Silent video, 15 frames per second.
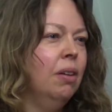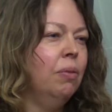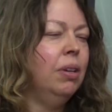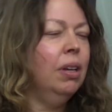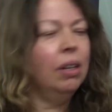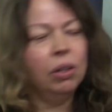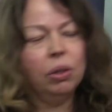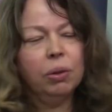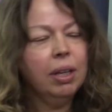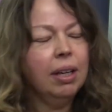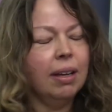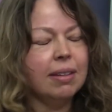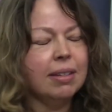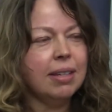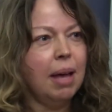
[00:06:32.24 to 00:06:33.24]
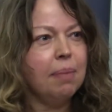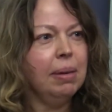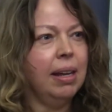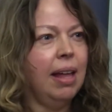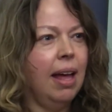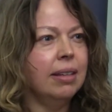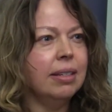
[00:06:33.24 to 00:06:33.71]
When you're looking at the
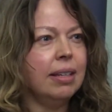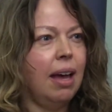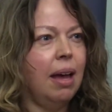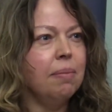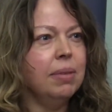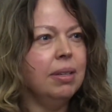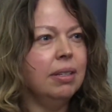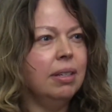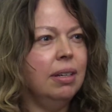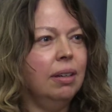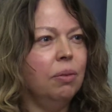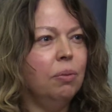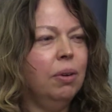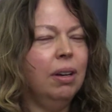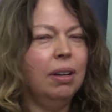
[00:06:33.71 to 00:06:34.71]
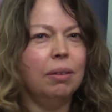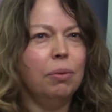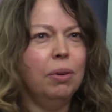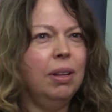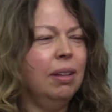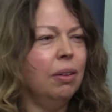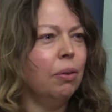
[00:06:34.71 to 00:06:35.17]
cyber landscape this year, what
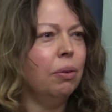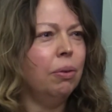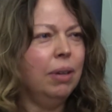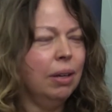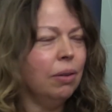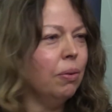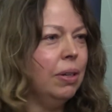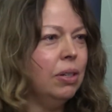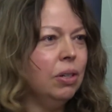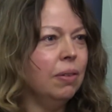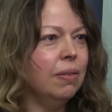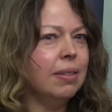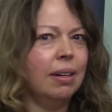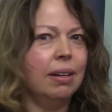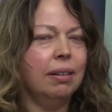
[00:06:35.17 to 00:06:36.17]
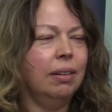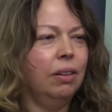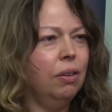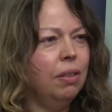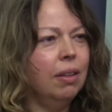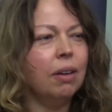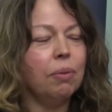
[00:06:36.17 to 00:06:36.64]
are the critical issues that
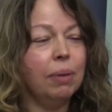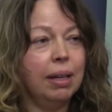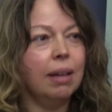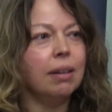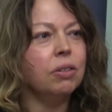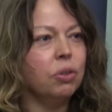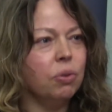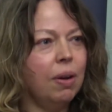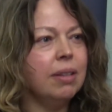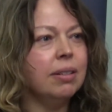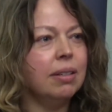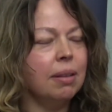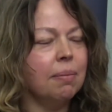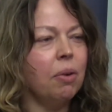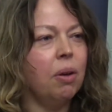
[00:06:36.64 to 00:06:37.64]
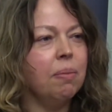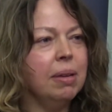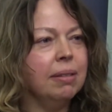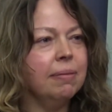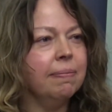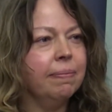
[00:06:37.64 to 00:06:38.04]
you think are really unaddressed at the moment?